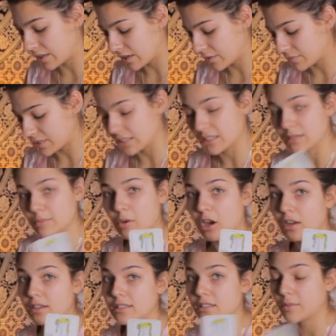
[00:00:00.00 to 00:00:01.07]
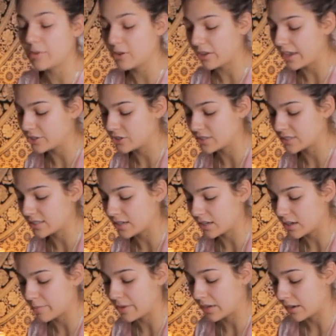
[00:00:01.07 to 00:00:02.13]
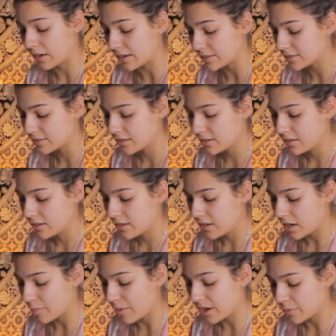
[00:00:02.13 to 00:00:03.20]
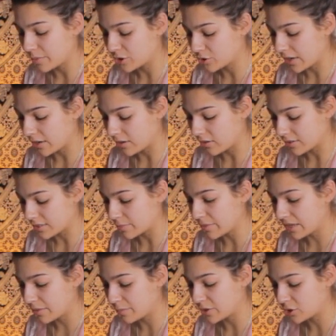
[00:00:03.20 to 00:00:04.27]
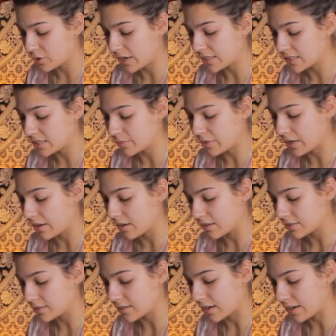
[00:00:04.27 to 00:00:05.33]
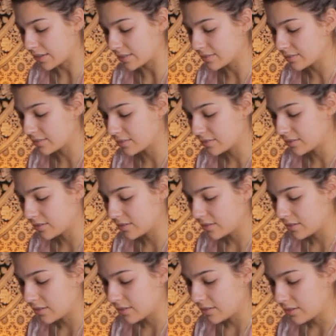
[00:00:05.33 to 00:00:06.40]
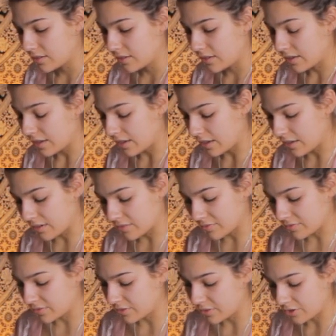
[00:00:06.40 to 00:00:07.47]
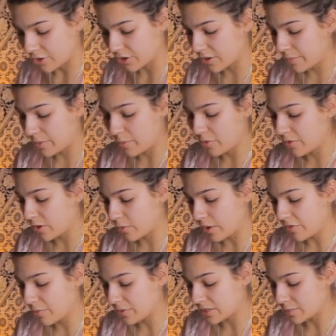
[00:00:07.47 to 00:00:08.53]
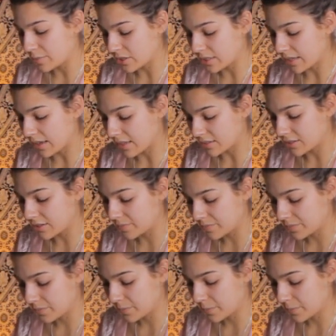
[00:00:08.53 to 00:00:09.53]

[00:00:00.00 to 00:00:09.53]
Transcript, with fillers: that comes in. Some honest communication is going to come in, guys, about a betrayal. Somebody betrayed somebody else, guys. And you're going to be moving away from this person, Cancer.